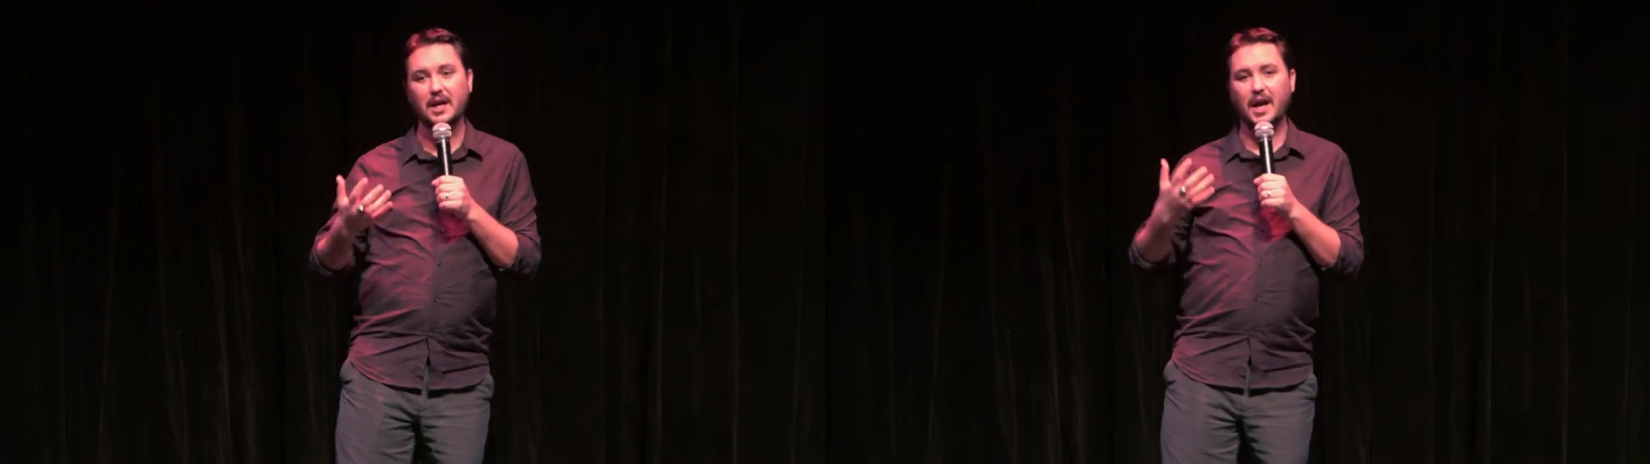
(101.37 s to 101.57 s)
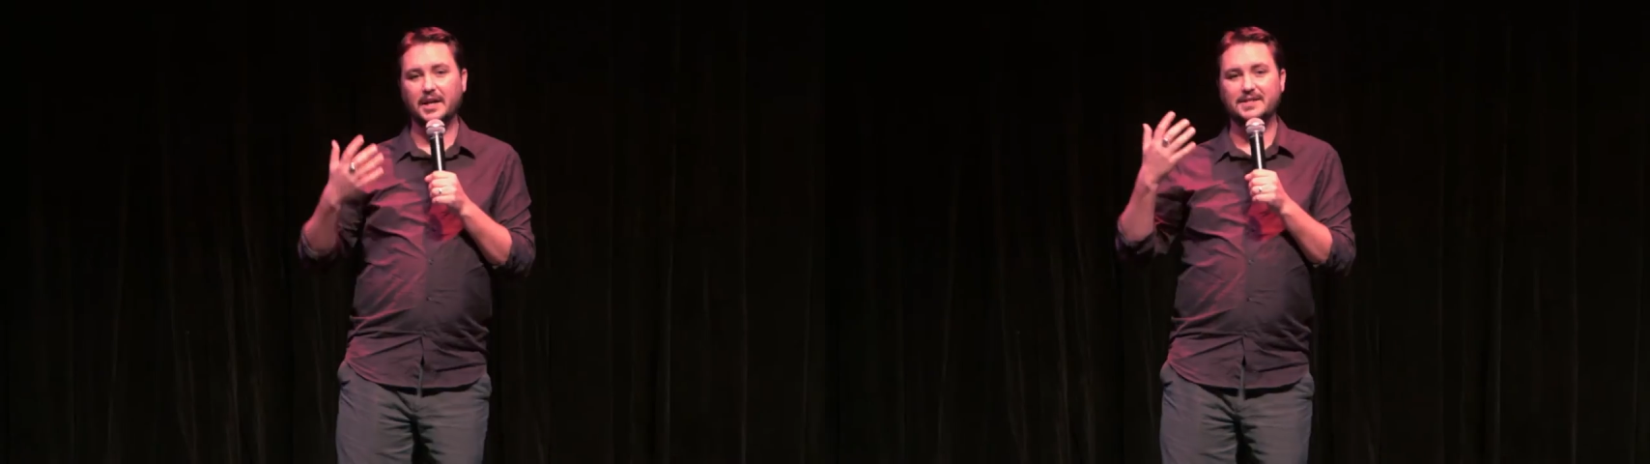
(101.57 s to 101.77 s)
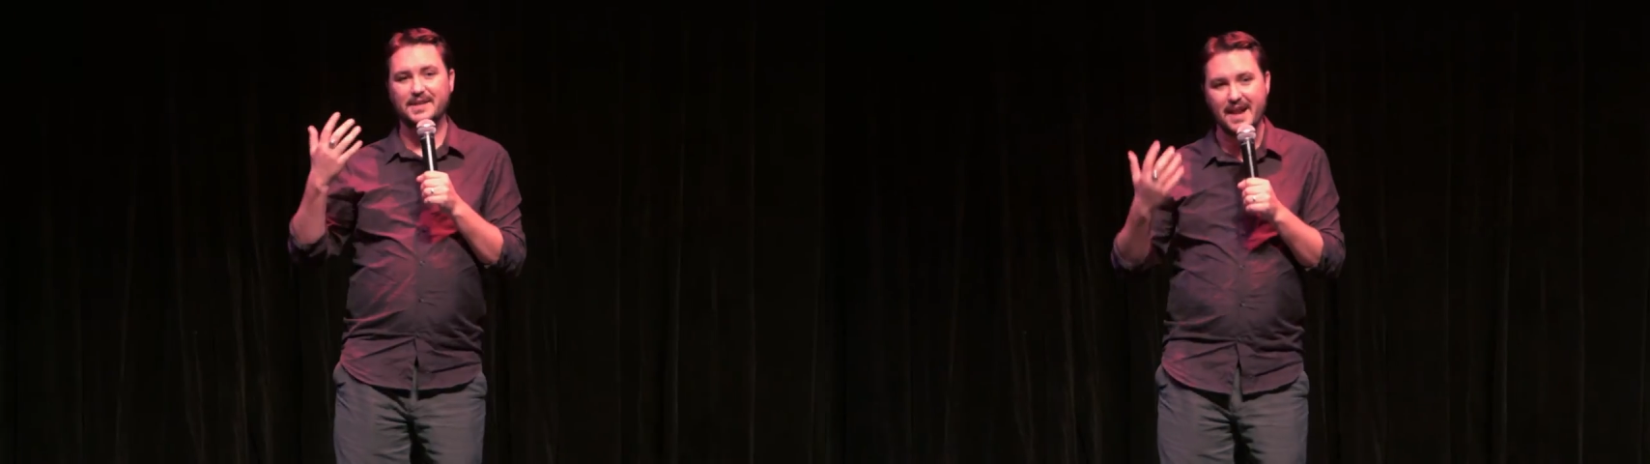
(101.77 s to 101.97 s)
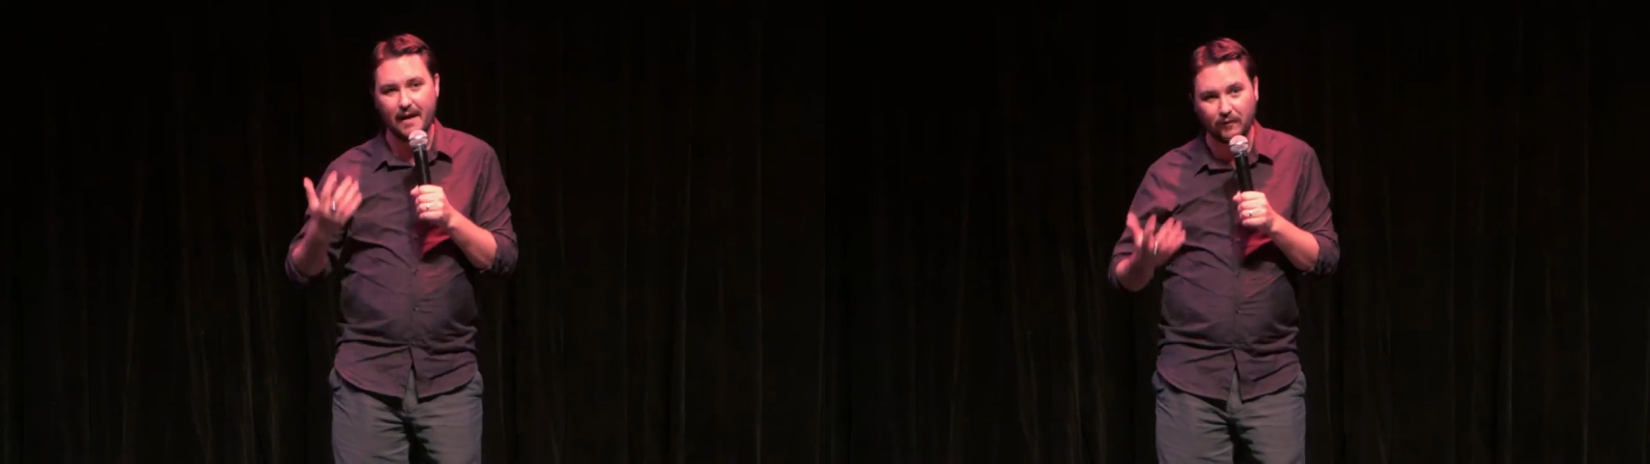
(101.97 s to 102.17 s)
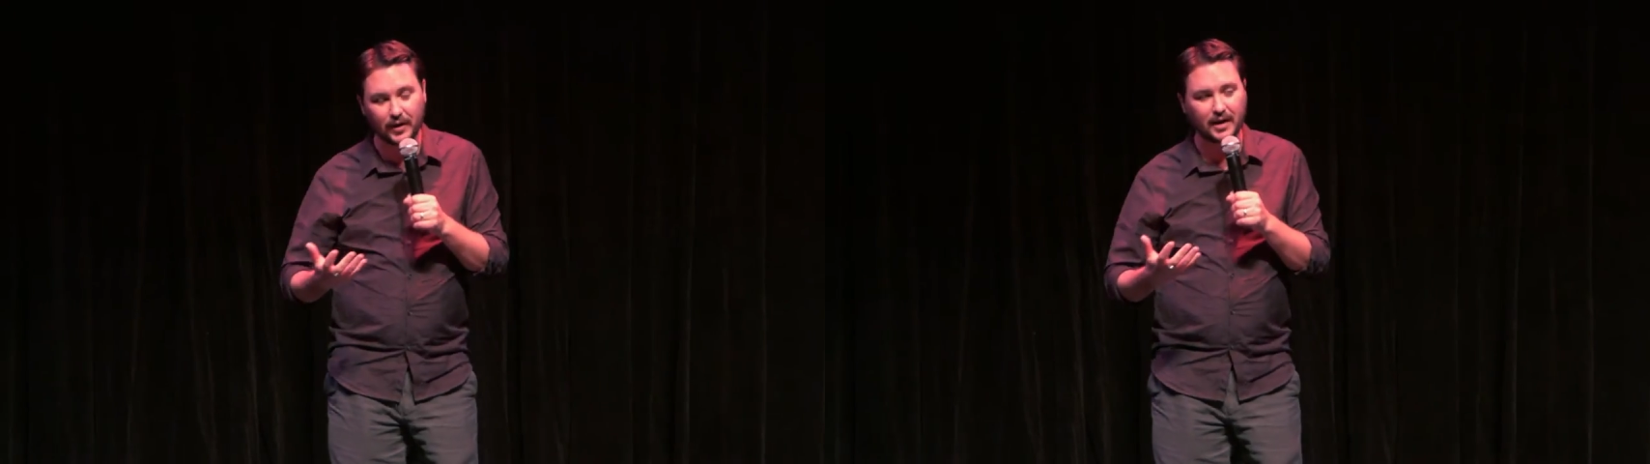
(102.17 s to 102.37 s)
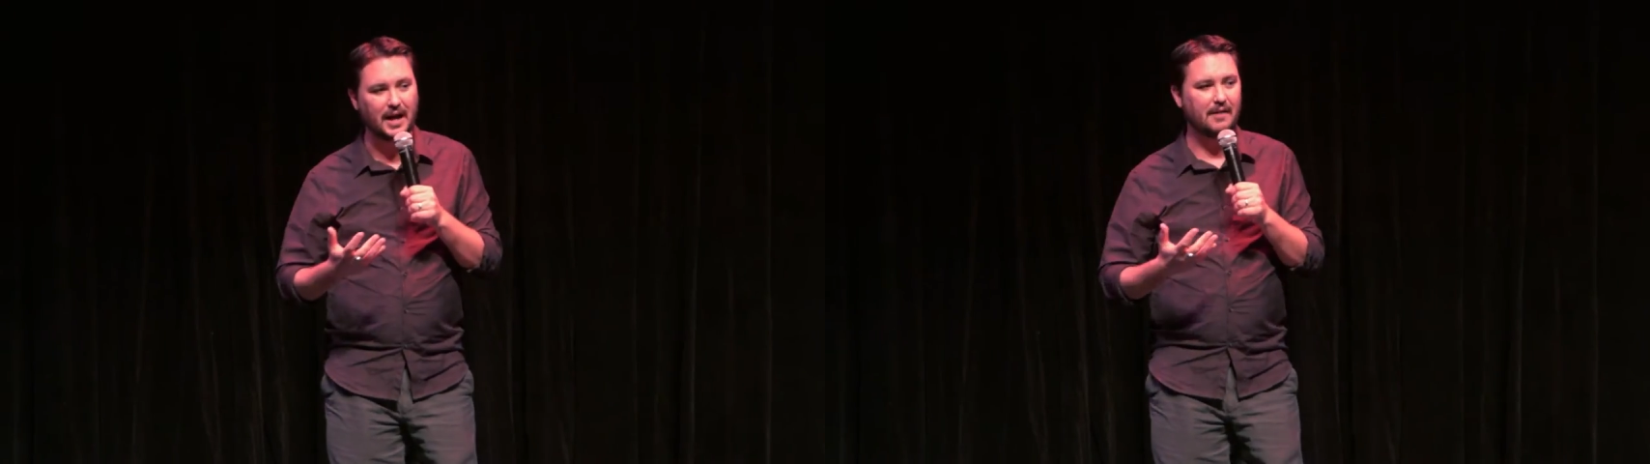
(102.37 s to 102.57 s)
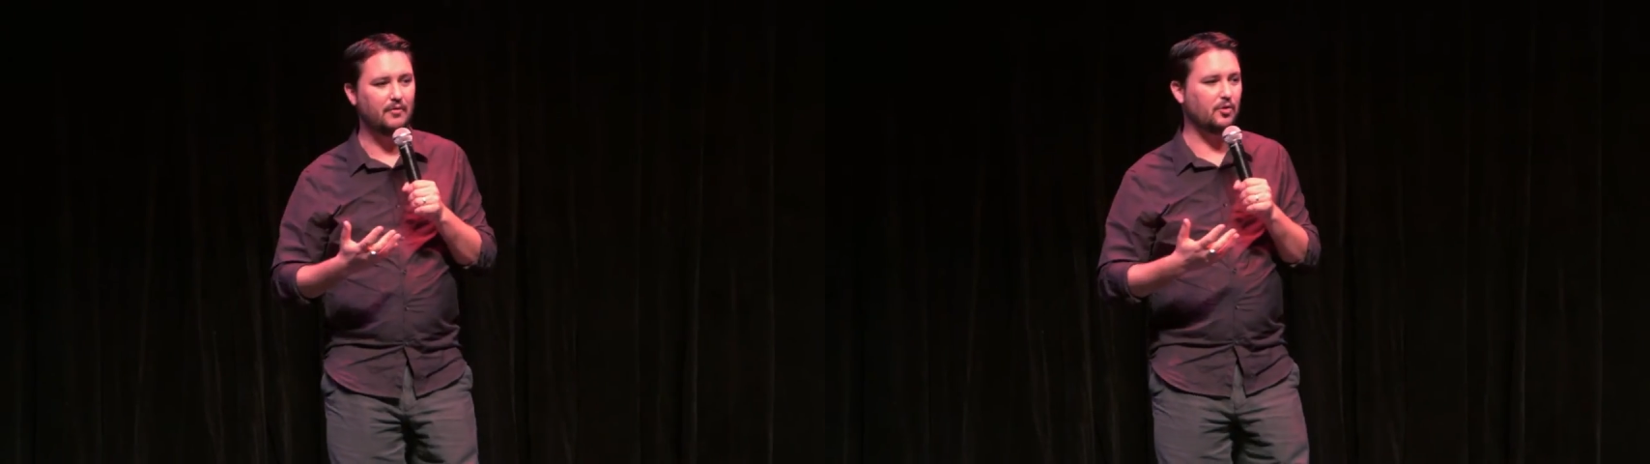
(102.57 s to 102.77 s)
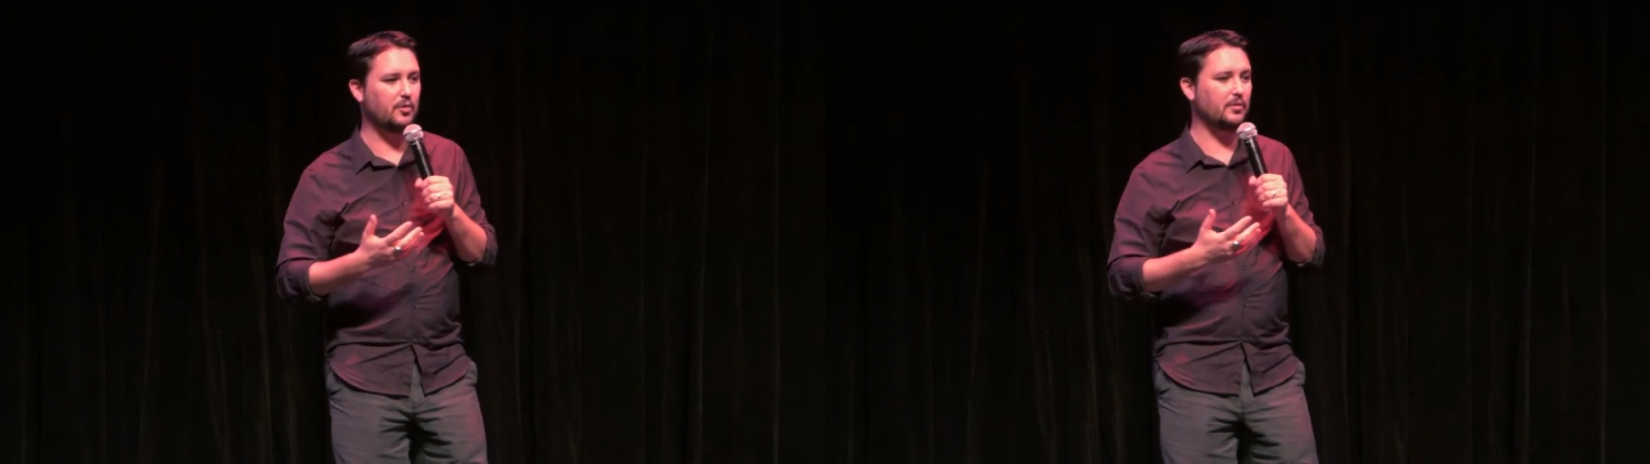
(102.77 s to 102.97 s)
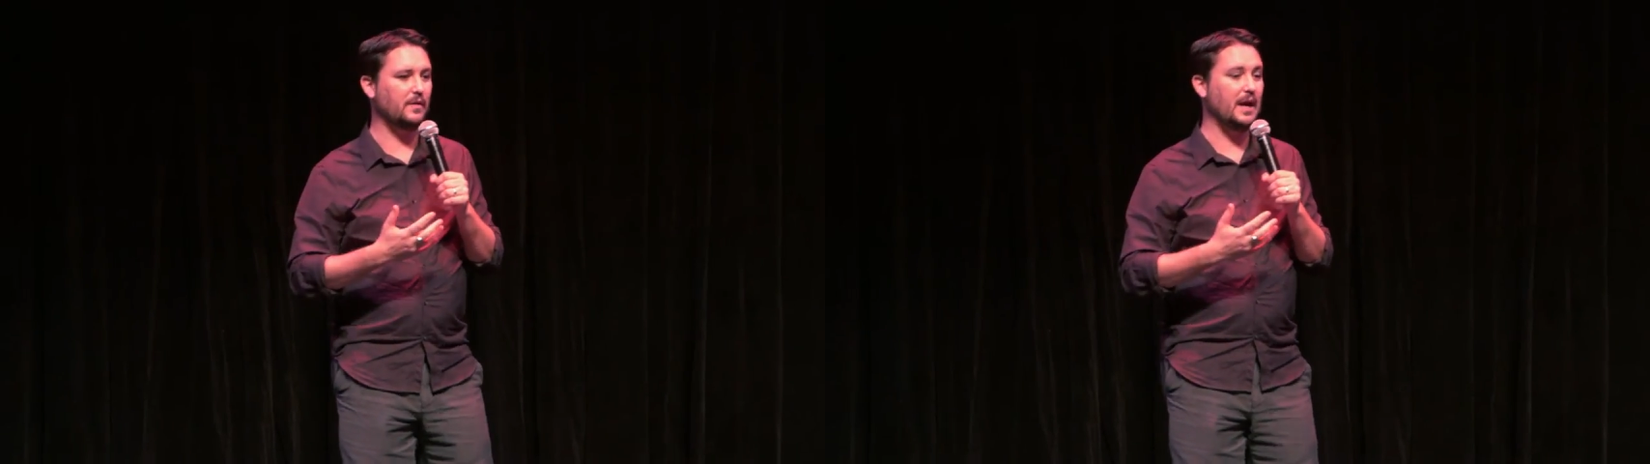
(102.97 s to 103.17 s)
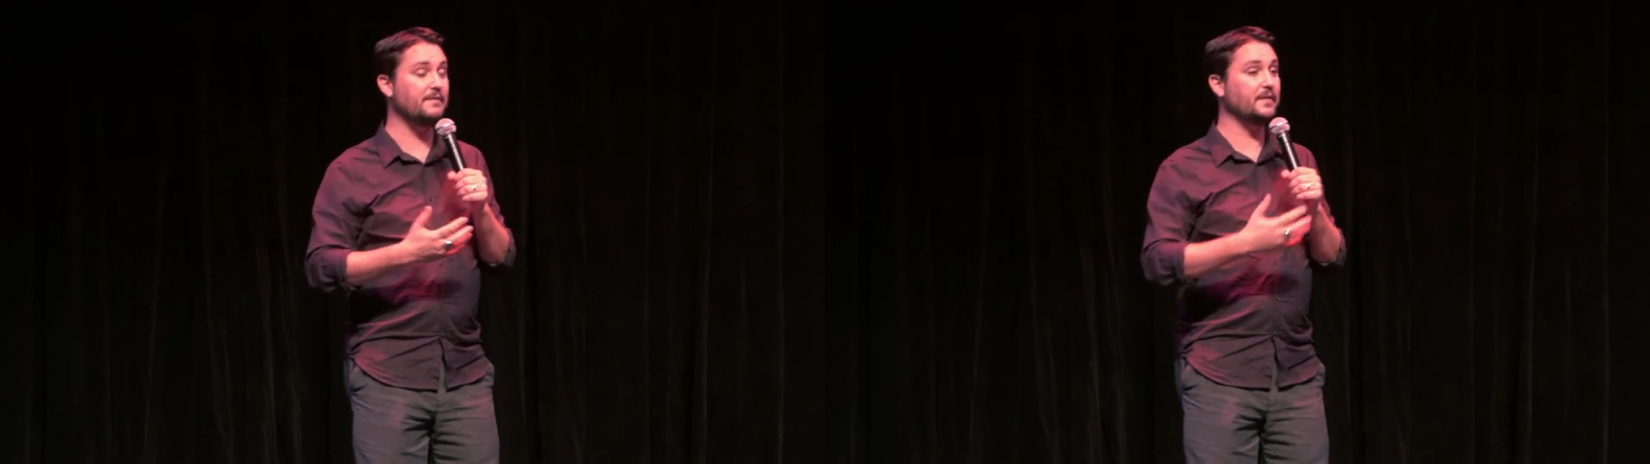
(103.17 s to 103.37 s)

and he's never gonna have a normal life.